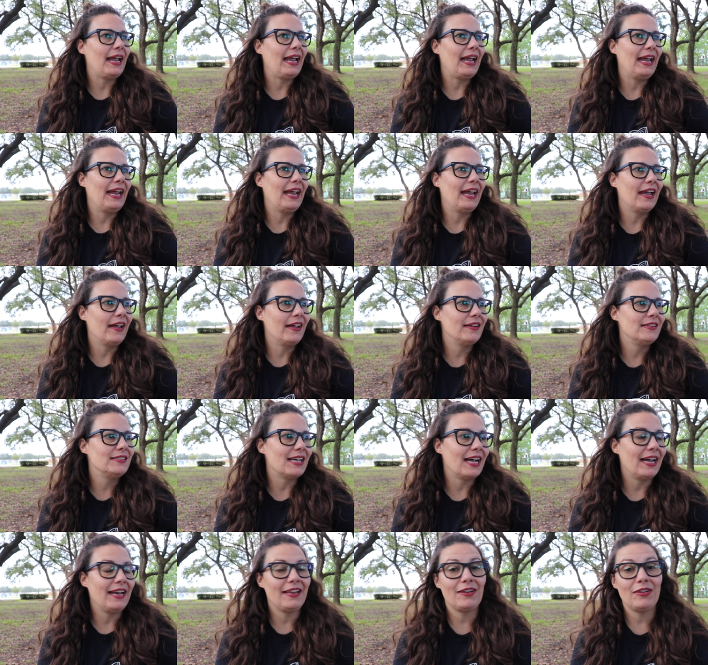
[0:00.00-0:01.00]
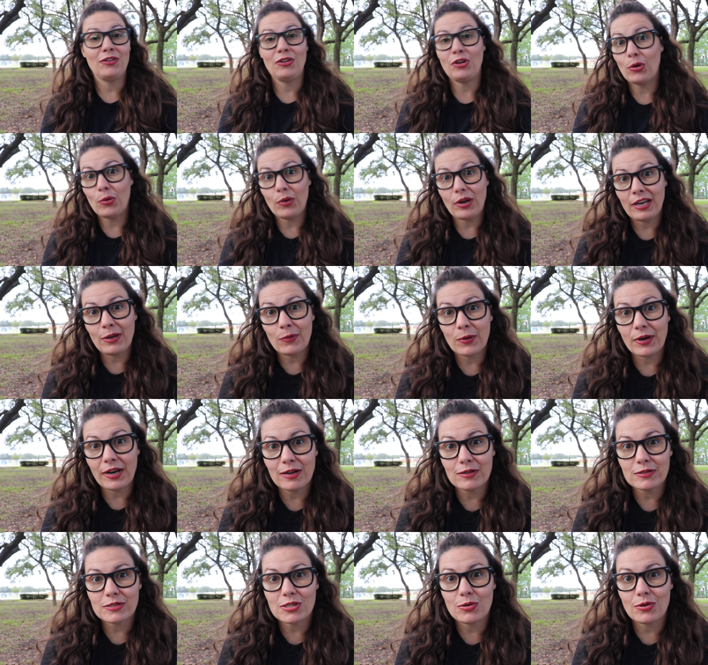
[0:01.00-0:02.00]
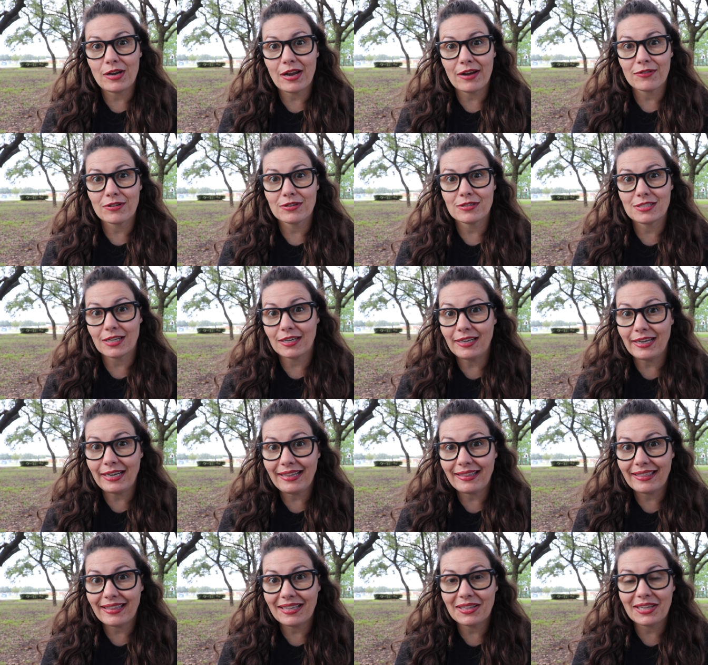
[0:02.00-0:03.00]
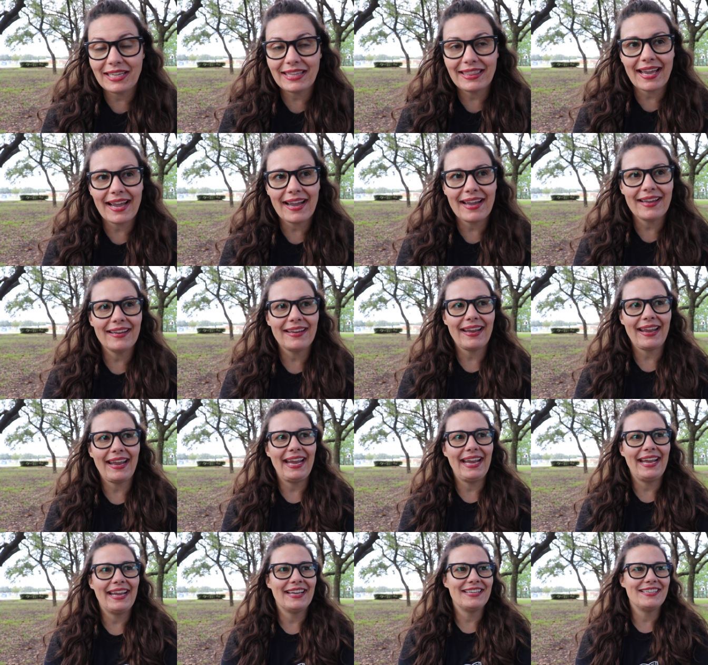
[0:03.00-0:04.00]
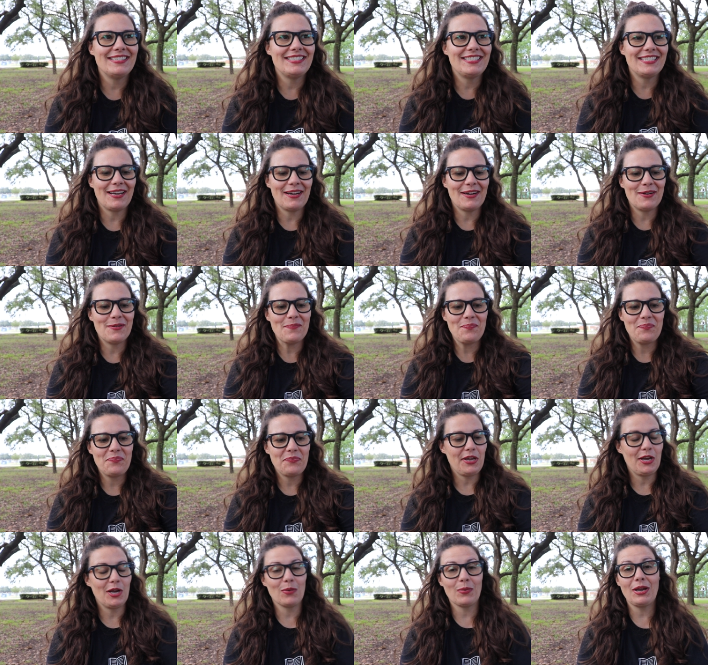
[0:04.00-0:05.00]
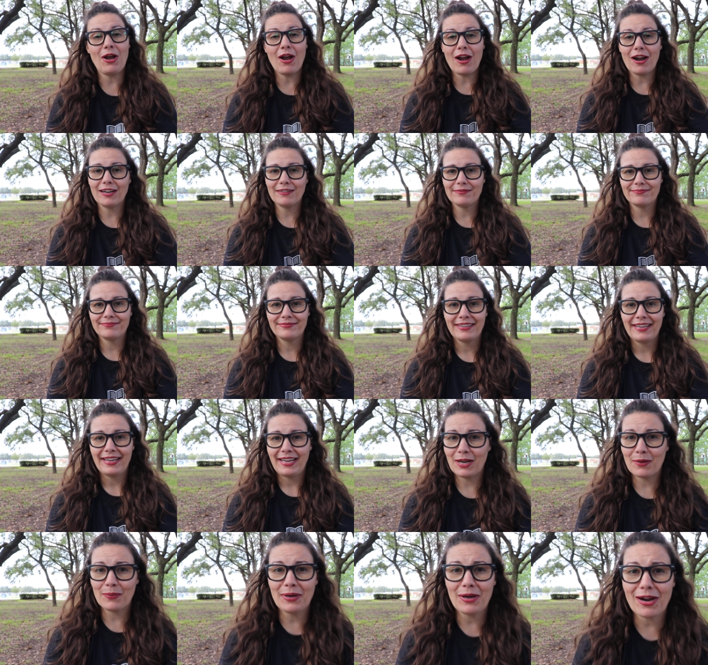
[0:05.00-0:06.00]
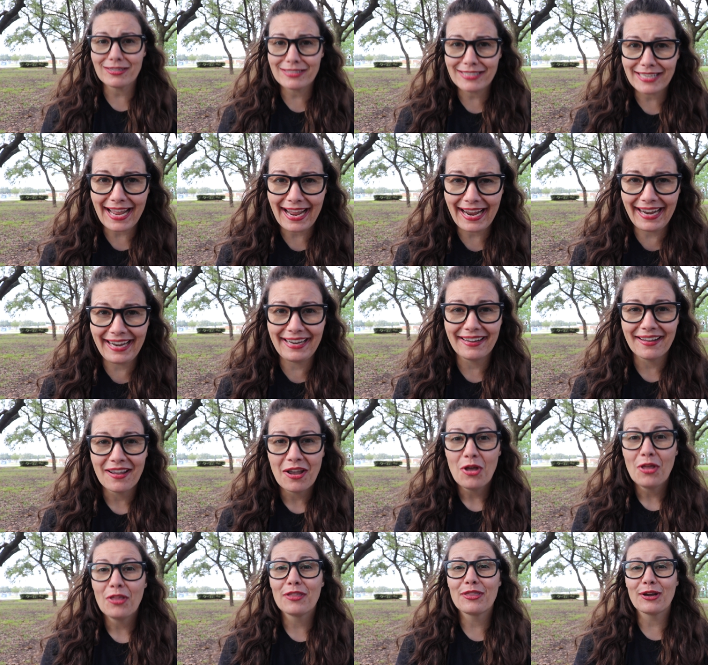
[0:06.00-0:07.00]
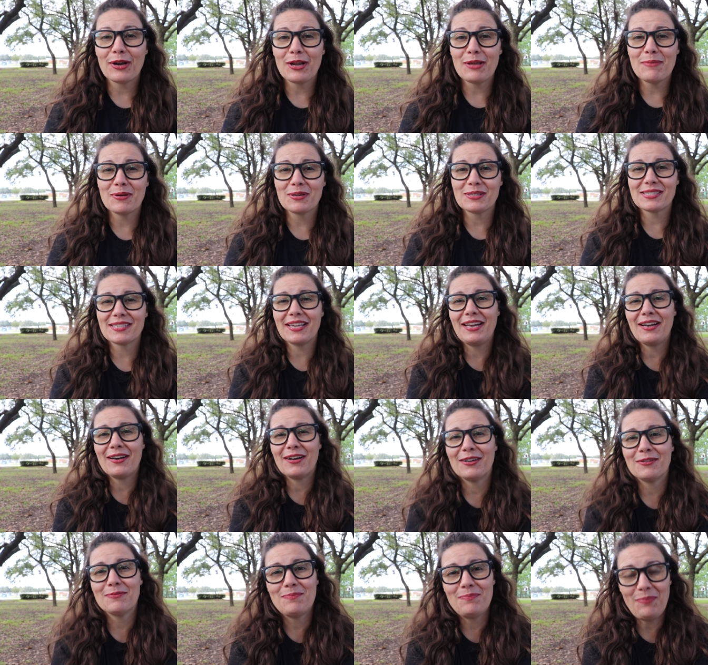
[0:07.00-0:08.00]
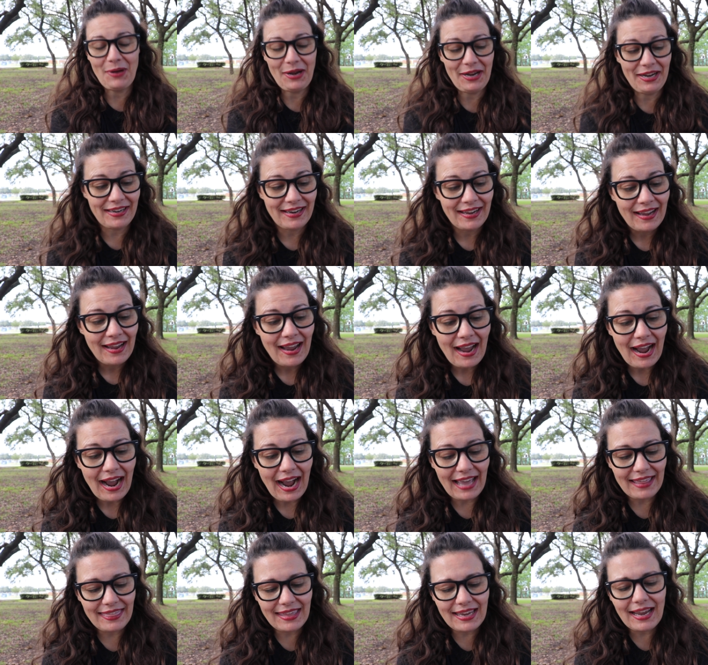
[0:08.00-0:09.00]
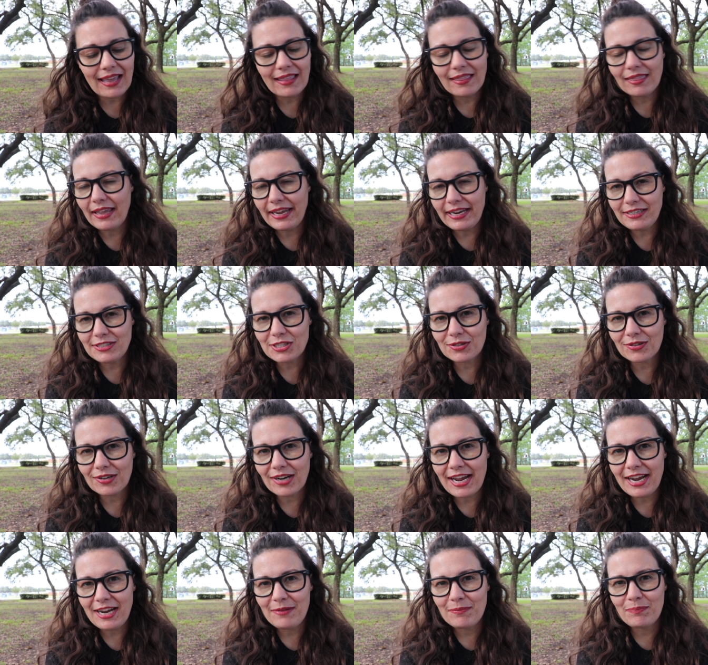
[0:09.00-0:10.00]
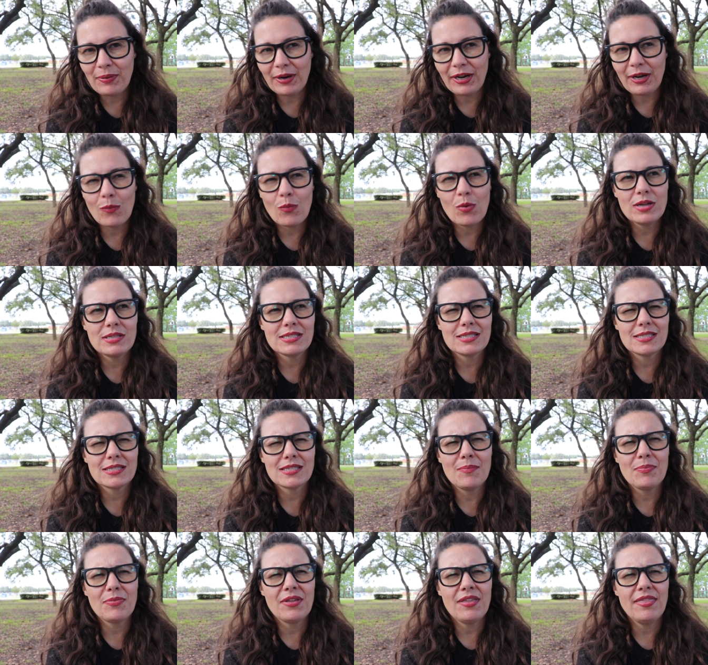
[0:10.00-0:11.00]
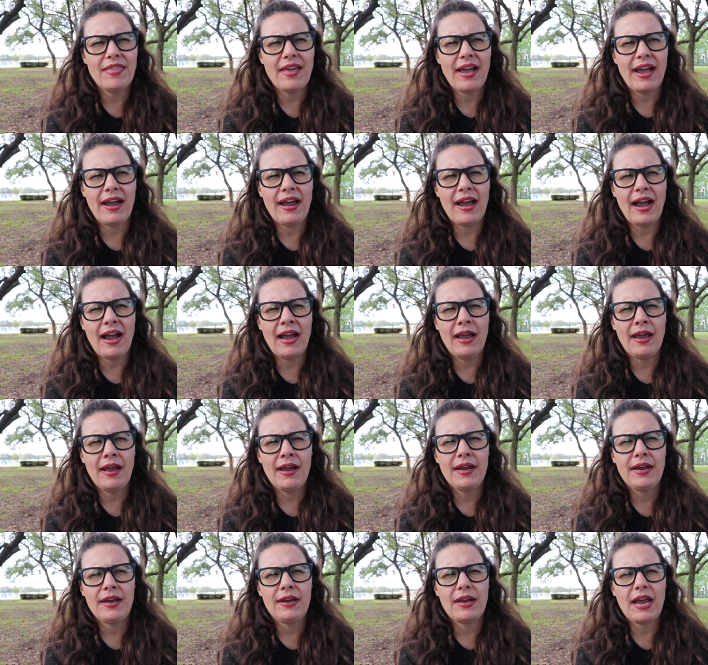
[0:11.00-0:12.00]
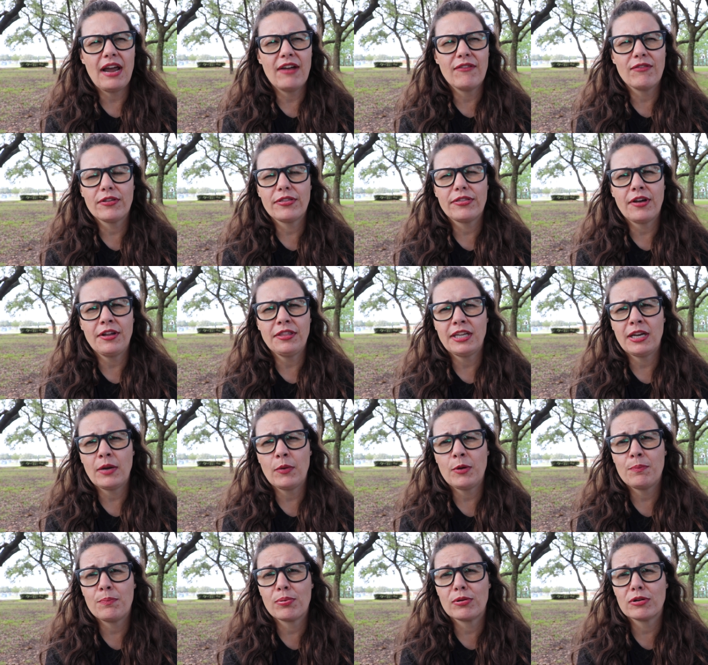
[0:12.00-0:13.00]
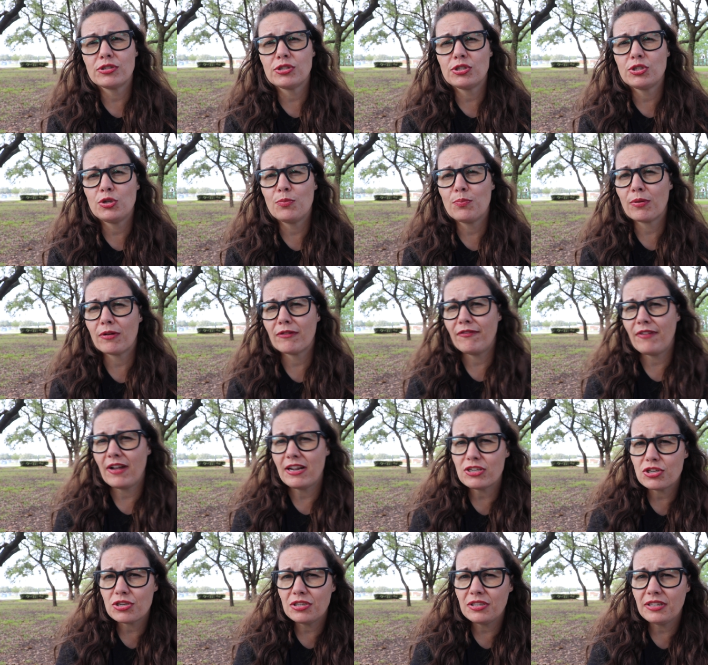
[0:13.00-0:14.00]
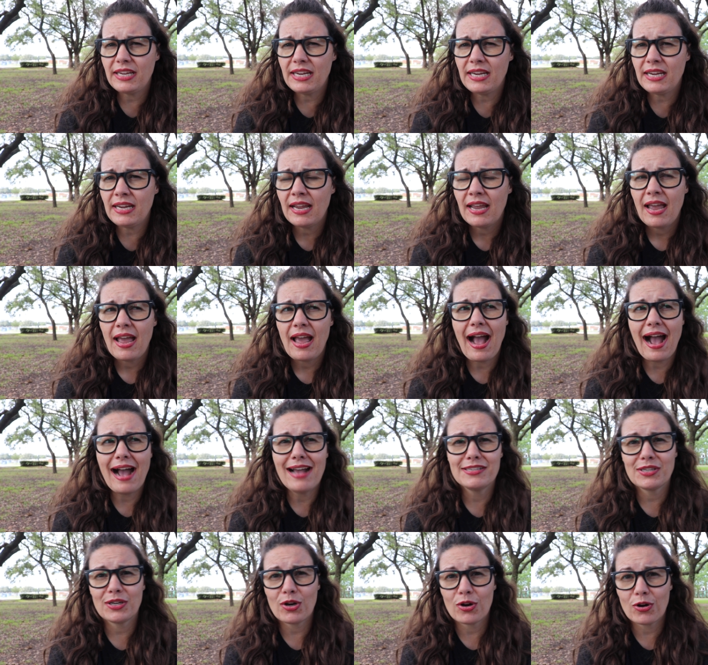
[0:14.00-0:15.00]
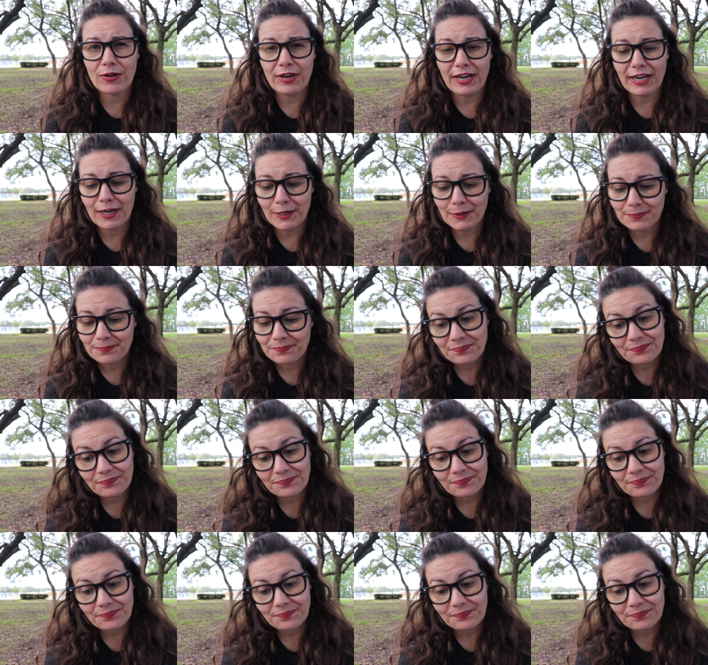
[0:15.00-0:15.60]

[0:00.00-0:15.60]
And I didn't know anyone else who had ever done anything like that, and um, here we are. Here we are today, thirty books later. But I think I like to write, but it wasn't something that I ever thought that I would pursue professionally as a career.